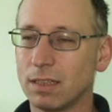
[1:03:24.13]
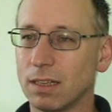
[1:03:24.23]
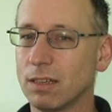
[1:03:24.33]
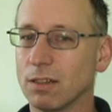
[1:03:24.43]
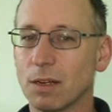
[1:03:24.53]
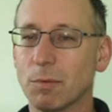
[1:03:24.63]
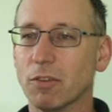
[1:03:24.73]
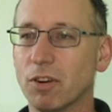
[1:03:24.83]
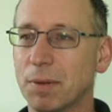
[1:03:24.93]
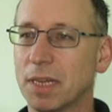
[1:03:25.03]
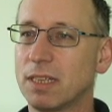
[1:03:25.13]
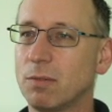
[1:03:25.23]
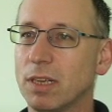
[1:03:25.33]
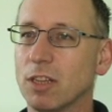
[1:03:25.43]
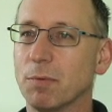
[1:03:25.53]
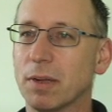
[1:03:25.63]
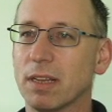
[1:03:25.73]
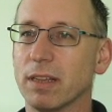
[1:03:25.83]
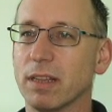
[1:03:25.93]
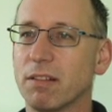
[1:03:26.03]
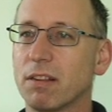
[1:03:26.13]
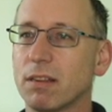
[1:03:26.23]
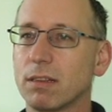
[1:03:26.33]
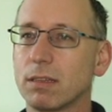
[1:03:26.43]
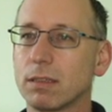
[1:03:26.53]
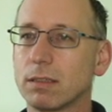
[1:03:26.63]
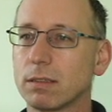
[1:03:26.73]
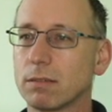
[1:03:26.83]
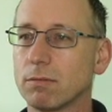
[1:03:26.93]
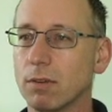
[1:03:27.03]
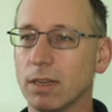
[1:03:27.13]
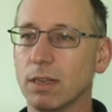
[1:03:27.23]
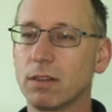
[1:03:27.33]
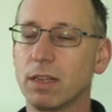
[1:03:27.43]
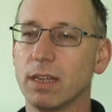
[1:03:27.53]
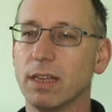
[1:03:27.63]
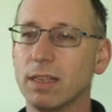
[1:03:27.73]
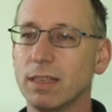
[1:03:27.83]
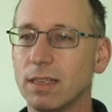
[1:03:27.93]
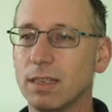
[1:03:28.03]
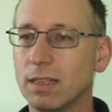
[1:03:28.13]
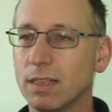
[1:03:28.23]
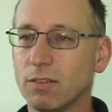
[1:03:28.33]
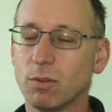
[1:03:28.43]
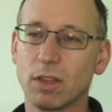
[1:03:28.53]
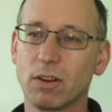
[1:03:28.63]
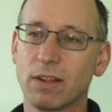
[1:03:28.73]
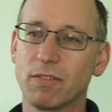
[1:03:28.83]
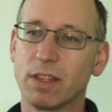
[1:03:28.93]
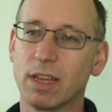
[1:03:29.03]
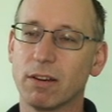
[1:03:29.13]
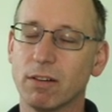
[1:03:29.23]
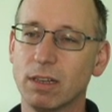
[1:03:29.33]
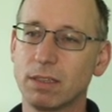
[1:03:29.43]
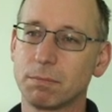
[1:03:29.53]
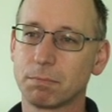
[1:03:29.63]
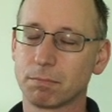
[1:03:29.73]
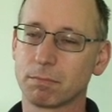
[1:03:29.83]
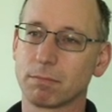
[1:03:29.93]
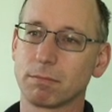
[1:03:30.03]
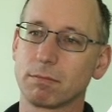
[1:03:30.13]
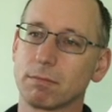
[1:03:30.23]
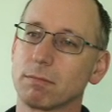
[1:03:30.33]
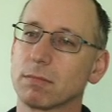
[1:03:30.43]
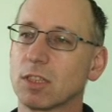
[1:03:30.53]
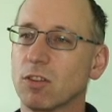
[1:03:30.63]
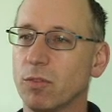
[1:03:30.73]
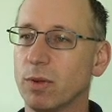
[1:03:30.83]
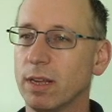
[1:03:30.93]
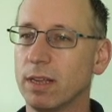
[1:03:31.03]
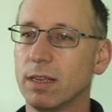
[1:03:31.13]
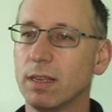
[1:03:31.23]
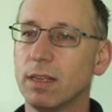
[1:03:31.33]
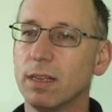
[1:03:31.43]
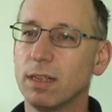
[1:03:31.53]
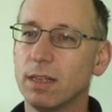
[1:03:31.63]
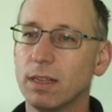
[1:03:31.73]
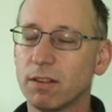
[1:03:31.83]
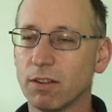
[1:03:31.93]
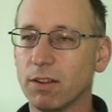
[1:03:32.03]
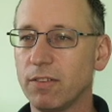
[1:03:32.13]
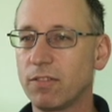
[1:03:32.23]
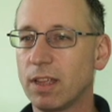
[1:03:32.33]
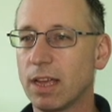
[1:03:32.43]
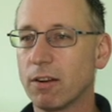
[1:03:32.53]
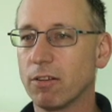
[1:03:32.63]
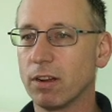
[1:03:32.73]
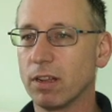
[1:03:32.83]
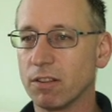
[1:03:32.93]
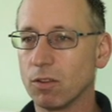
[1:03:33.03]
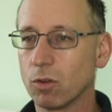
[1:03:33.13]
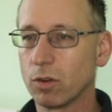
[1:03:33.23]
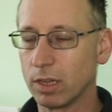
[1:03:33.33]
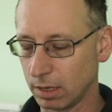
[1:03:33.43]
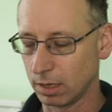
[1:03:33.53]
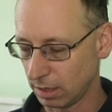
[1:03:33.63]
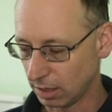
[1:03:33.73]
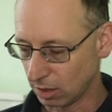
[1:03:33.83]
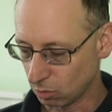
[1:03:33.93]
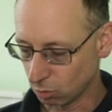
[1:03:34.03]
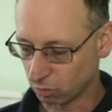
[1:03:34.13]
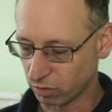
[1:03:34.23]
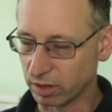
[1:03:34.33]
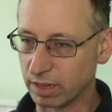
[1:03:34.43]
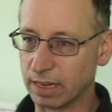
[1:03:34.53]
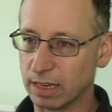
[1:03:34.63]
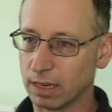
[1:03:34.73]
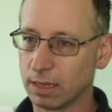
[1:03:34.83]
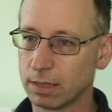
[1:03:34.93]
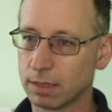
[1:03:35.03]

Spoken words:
Oh, come on, Rob, we can do better than this. Right, okay. If we don't have the error, so if the error is not equal to nil,